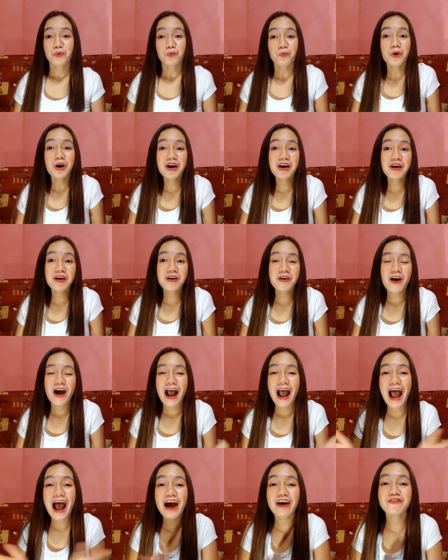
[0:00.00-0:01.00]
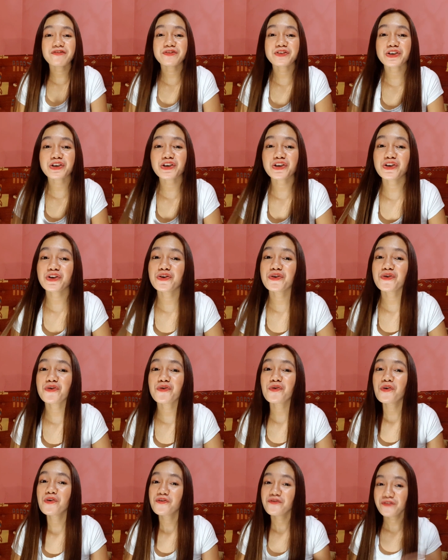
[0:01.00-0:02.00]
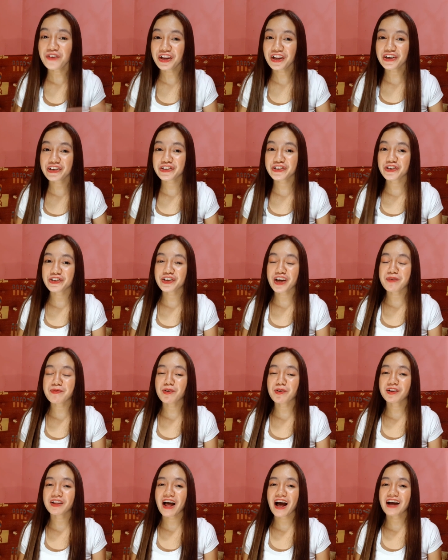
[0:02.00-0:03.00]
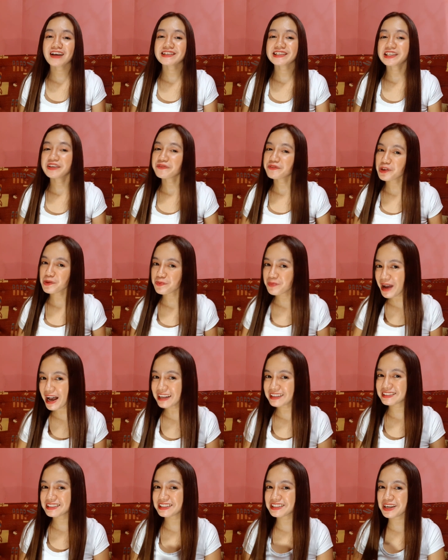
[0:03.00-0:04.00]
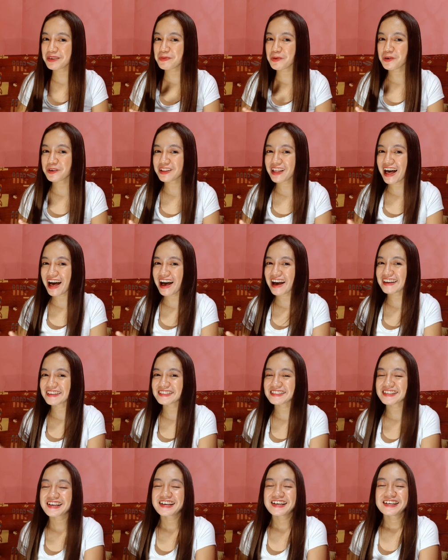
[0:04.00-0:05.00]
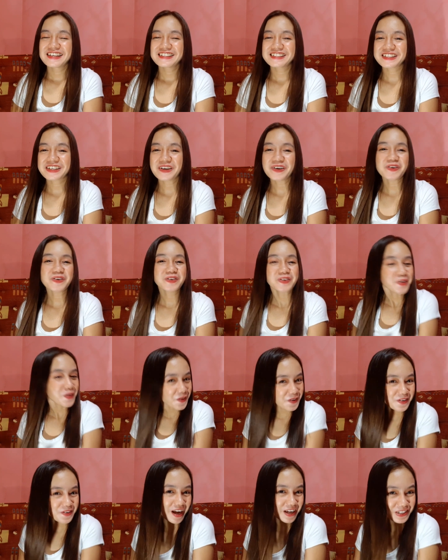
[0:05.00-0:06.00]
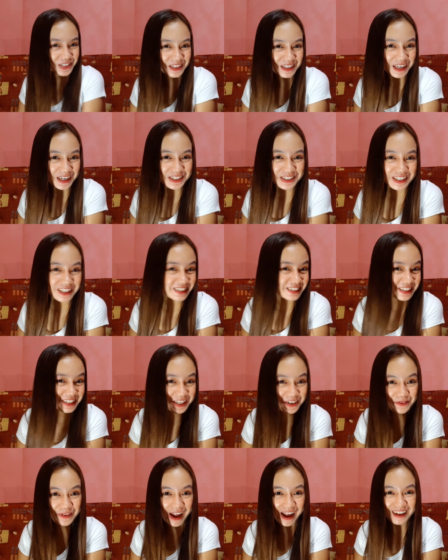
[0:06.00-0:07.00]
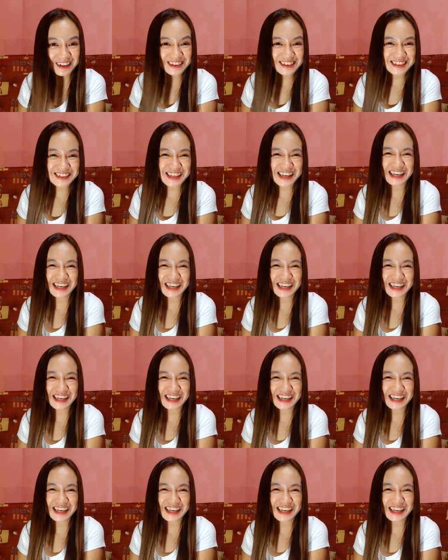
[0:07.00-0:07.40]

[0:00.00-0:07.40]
Well, after you finish your demo class and if you pass the demo class, so congratulations in advance.